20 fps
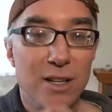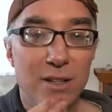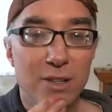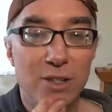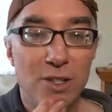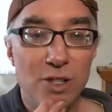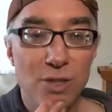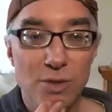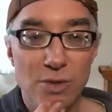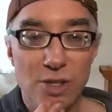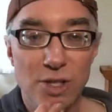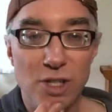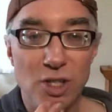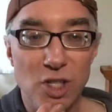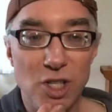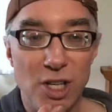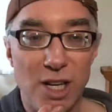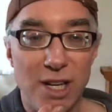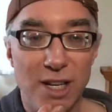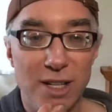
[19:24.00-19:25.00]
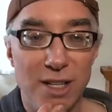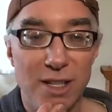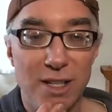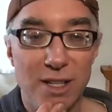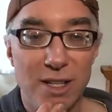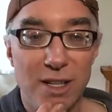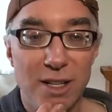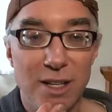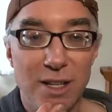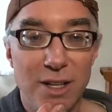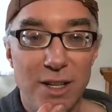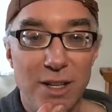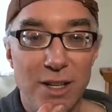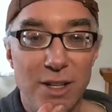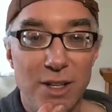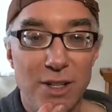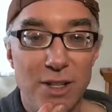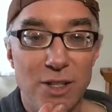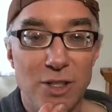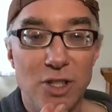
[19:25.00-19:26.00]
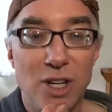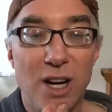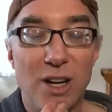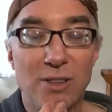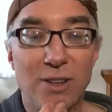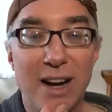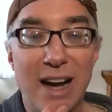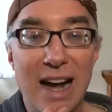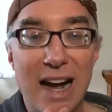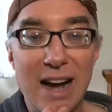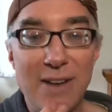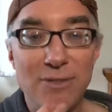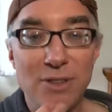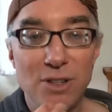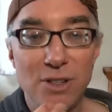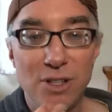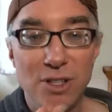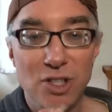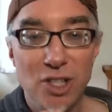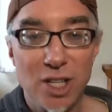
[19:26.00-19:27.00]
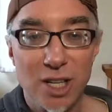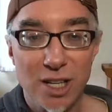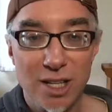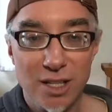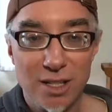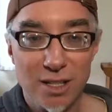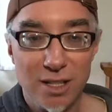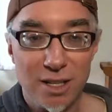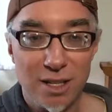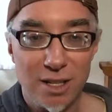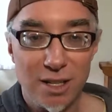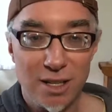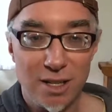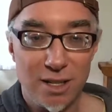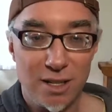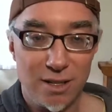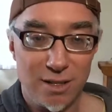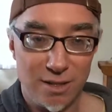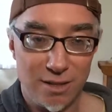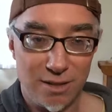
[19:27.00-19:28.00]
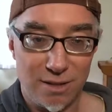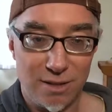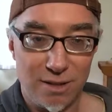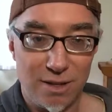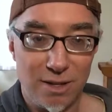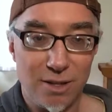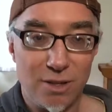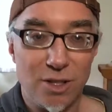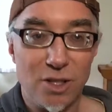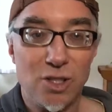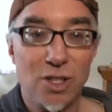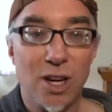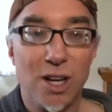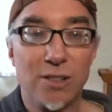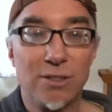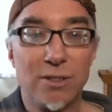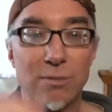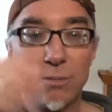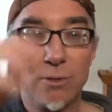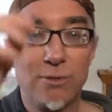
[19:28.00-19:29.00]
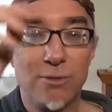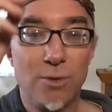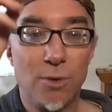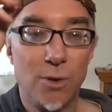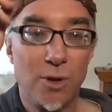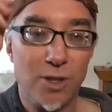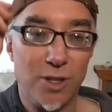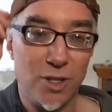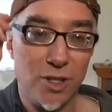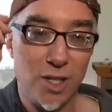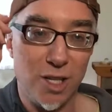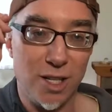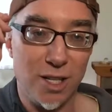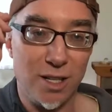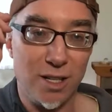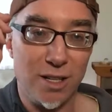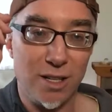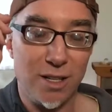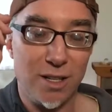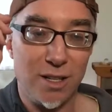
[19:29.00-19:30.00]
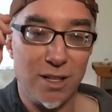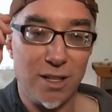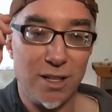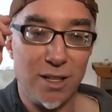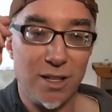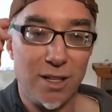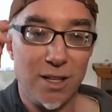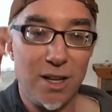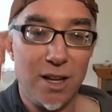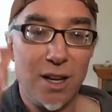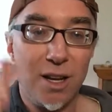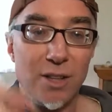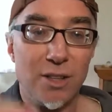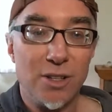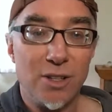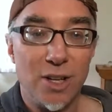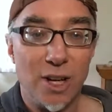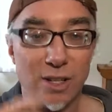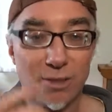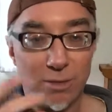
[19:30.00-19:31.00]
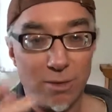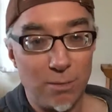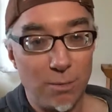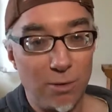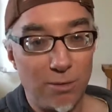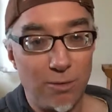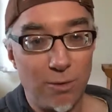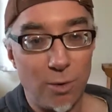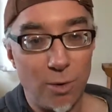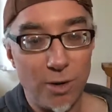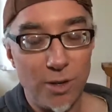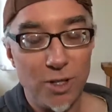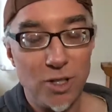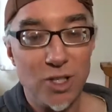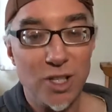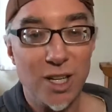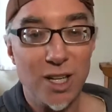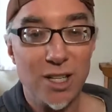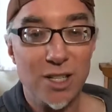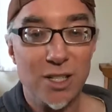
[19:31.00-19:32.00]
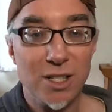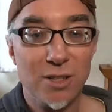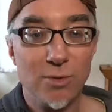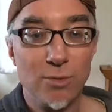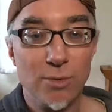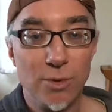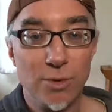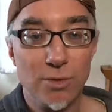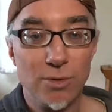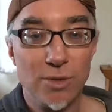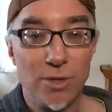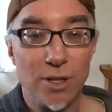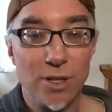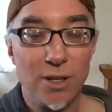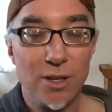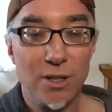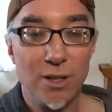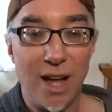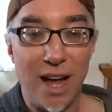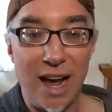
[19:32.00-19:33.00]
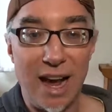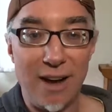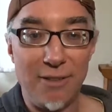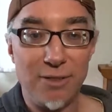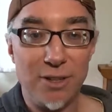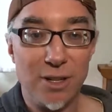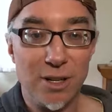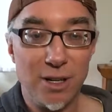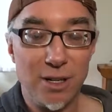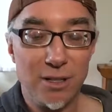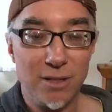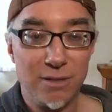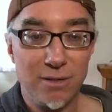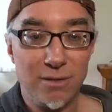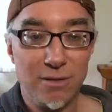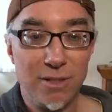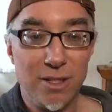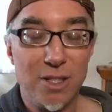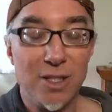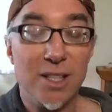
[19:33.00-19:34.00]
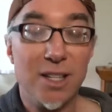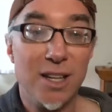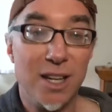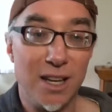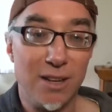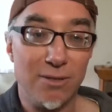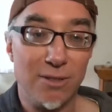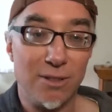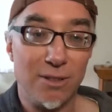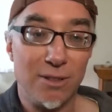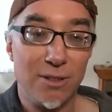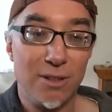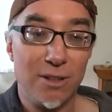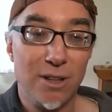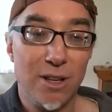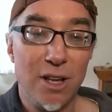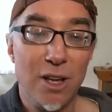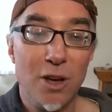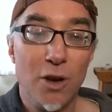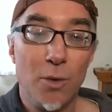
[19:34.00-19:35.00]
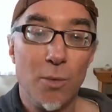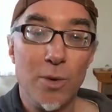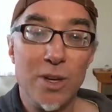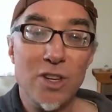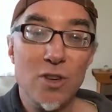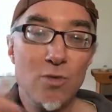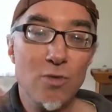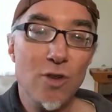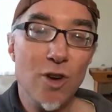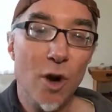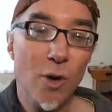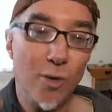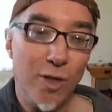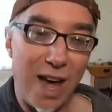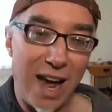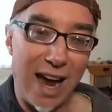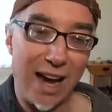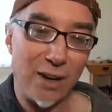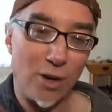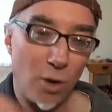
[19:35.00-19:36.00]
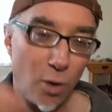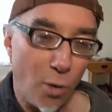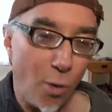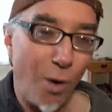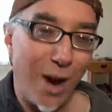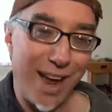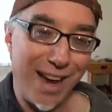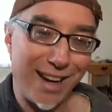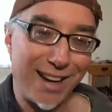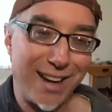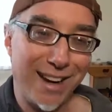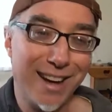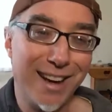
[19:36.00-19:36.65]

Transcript: choose the chin, the chakra after the chin, the chakra before the chin. The chakra before the chin is the root, after is the navel. When you know that quick,